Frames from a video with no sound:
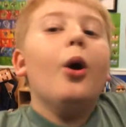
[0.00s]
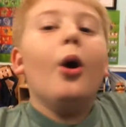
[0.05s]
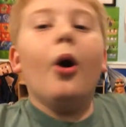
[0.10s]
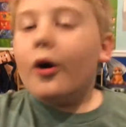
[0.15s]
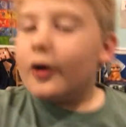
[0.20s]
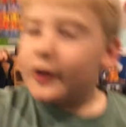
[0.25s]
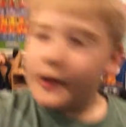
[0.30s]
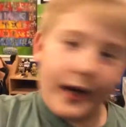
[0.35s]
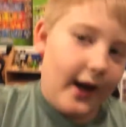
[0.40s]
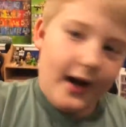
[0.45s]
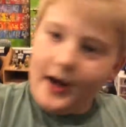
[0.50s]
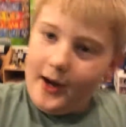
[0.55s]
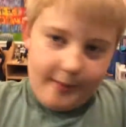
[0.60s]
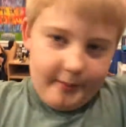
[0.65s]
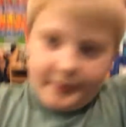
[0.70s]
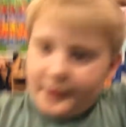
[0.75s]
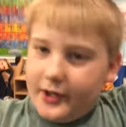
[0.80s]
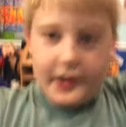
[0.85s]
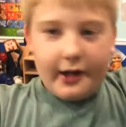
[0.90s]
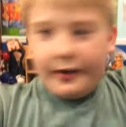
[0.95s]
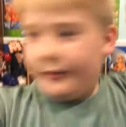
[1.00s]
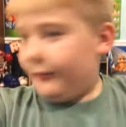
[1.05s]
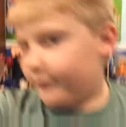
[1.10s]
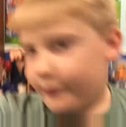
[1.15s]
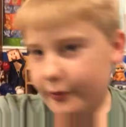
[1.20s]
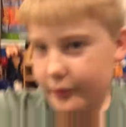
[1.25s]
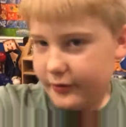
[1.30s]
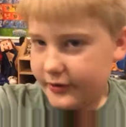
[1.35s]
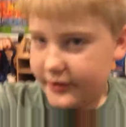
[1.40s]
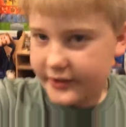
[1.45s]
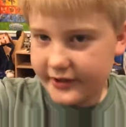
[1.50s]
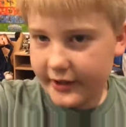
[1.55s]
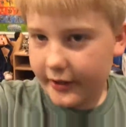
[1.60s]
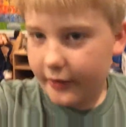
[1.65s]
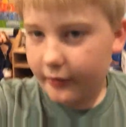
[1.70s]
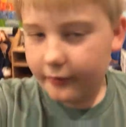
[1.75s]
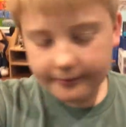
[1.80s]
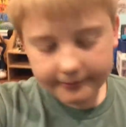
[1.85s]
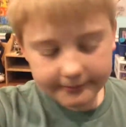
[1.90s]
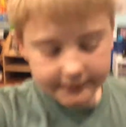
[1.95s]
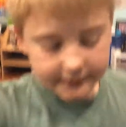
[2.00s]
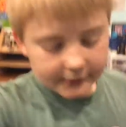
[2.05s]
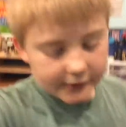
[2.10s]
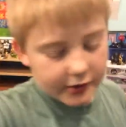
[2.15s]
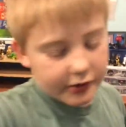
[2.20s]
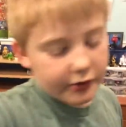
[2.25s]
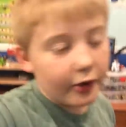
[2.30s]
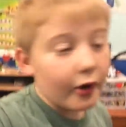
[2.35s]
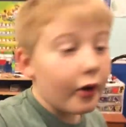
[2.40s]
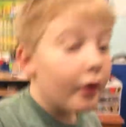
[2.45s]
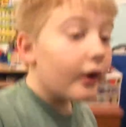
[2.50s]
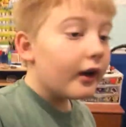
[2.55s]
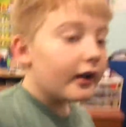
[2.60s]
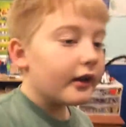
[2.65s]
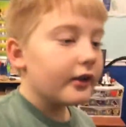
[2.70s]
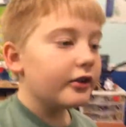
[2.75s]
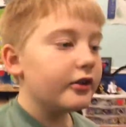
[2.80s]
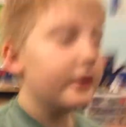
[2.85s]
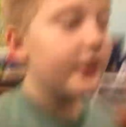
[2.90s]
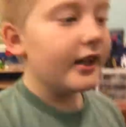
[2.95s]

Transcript: okay, I'm confused now. You don't, you